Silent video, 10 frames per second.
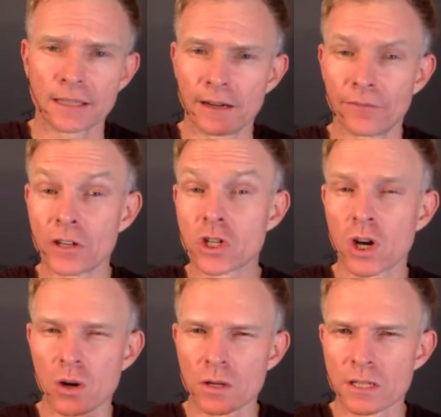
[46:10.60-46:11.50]
of
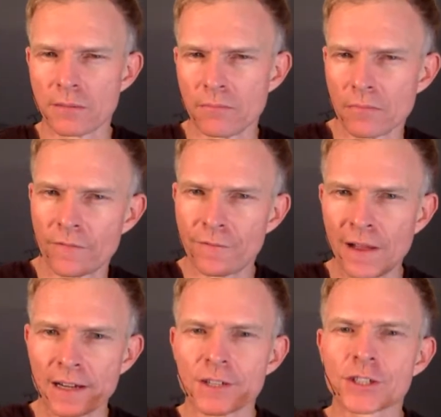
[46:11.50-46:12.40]
ventriloquism
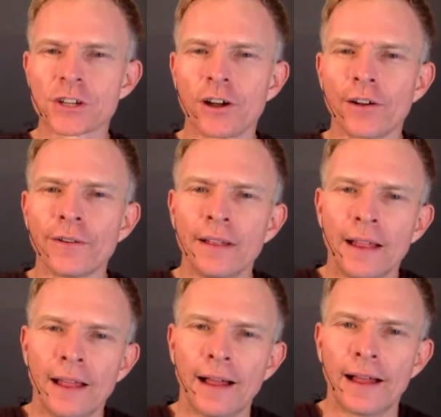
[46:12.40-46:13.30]
fun show.
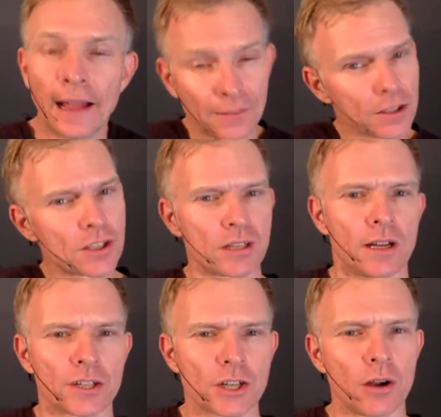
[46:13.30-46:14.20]
And this
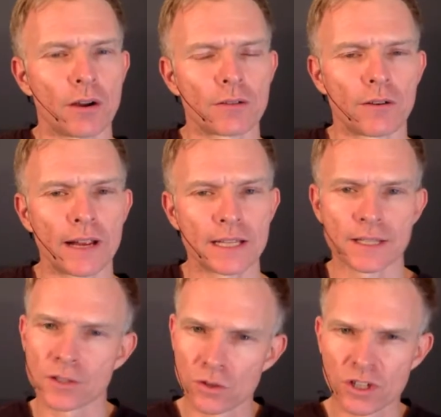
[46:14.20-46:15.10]
show on race
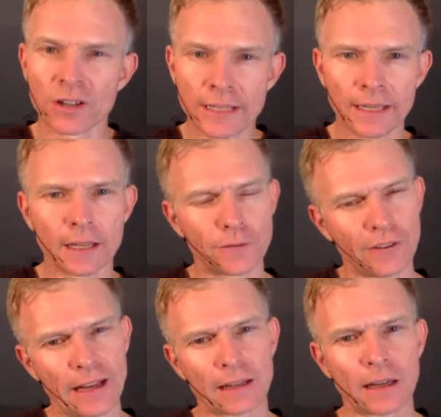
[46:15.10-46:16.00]
is also geared for
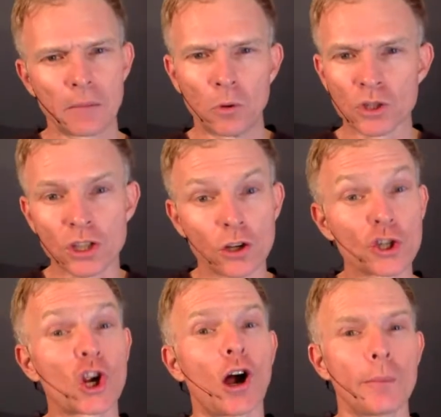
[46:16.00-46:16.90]
that kind of more
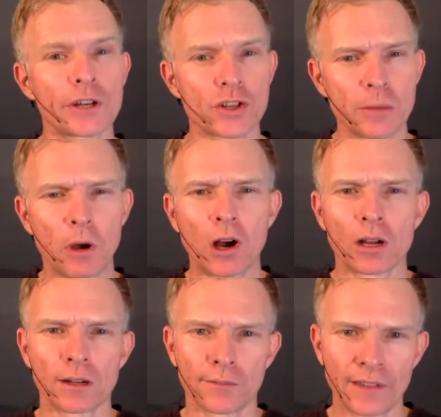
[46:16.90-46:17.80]
social commentary
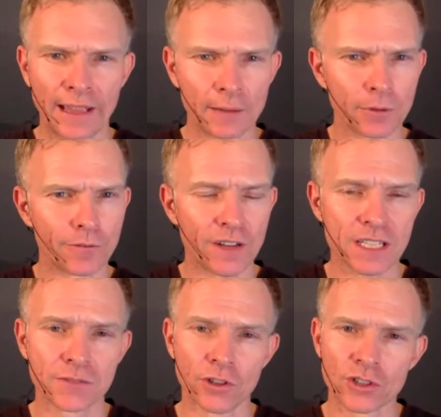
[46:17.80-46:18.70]
market of Edinburgh
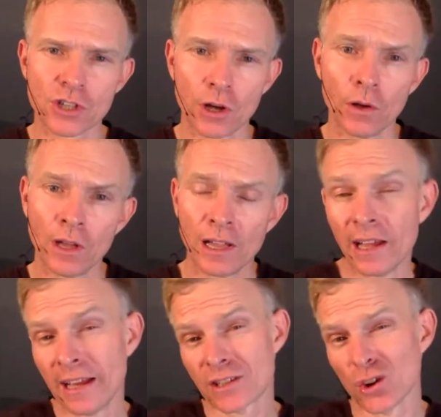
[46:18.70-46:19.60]
Festival. So
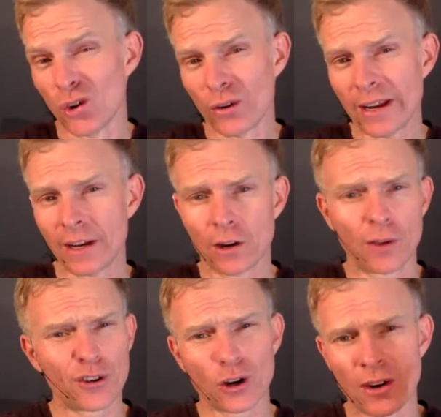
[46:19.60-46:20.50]
it's all ready to go.
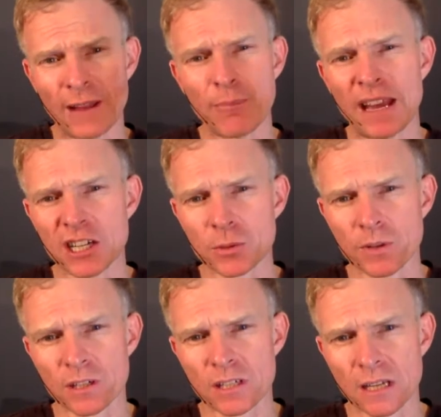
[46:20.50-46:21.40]
For great
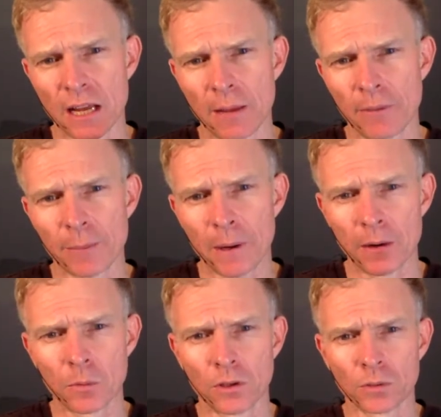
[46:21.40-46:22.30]
management,
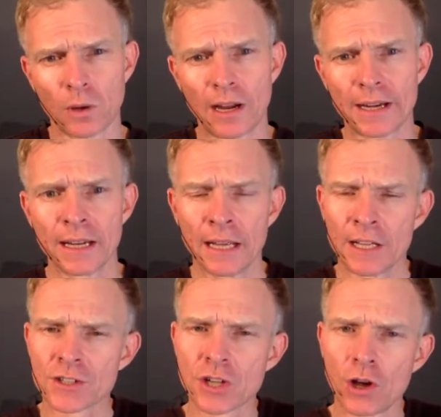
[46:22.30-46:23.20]
McParren Worldwide.
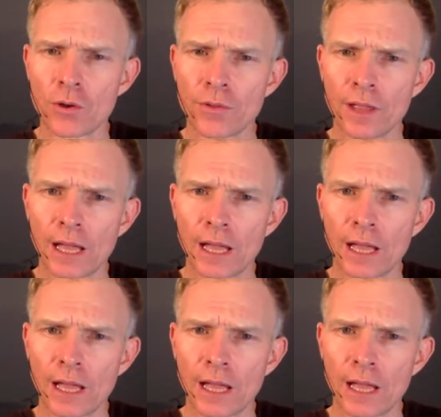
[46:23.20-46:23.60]
So